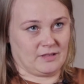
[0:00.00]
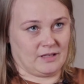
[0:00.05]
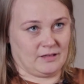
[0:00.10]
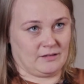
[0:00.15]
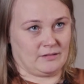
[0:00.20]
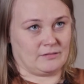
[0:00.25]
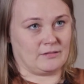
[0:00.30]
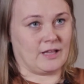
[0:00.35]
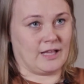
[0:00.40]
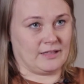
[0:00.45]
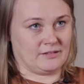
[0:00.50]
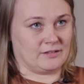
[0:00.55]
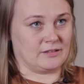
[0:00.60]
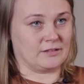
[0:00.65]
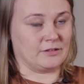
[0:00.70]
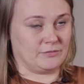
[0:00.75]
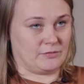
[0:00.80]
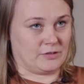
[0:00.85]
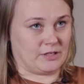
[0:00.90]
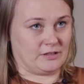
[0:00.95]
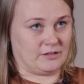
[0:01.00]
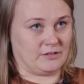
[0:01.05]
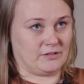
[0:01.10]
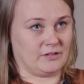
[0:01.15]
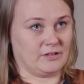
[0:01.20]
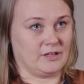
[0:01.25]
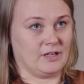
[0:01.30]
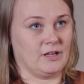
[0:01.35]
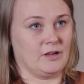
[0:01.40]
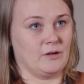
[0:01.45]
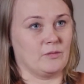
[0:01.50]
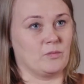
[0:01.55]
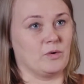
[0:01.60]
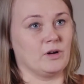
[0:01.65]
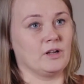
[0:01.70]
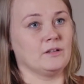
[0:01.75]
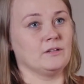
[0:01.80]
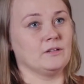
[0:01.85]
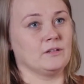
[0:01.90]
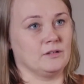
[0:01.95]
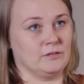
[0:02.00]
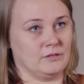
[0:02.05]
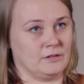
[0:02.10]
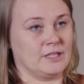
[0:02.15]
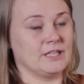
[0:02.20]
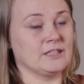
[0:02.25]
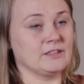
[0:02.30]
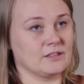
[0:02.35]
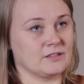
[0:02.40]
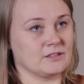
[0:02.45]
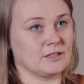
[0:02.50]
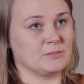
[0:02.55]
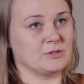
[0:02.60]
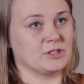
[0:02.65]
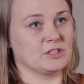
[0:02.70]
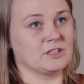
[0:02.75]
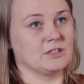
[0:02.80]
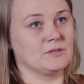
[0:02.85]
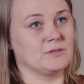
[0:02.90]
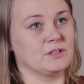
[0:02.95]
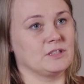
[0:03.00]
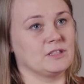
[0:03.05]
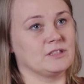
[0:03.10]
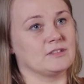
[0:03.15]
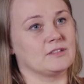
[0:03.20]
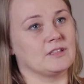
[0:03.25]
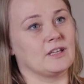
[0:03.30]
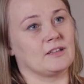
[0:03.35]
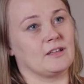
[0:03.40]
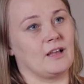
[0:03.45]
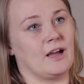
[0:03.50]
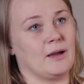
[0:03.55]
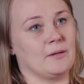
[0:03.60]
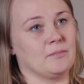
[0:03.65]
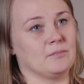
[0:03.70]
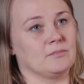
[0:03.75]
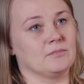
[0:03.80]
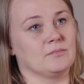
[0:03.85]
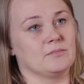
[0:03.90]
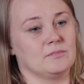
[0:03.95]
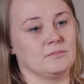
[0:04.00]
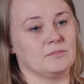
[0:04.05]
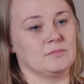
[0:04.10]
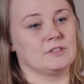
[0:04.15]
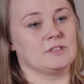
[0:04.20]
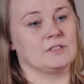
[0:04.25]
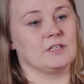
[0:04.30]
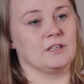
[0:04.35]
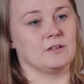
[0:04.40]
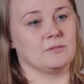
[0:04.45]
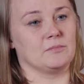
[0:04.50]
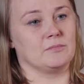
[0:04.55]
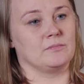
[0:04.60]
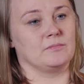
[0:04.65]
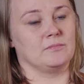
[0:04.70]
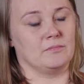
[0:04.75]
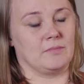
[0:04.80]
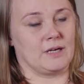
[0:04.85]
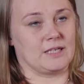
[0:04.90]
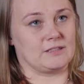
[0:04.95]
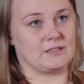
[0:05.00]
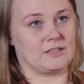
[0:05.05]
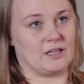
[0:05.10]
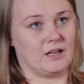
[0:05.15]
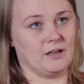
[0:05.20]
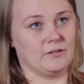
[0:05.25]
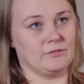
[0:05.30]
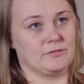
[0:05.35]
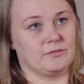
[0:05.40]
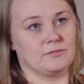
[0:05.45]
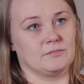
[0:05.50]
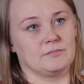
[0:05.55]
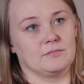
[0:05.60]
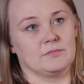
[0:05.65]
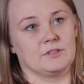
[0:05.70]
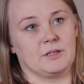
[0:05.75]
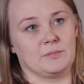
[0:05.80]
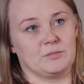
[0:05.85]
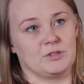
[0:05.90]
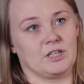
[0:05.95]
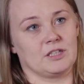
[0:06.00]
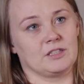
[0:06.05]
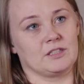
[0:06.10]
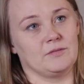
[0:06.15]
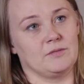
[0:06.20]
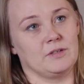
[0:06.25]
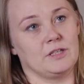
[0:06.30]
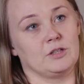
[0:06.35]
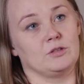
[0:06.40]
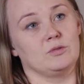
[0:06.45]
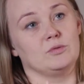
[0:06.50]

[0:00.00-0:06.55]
and that's a difference. One, intersubjectivity is that I'm seeing myself subjectively,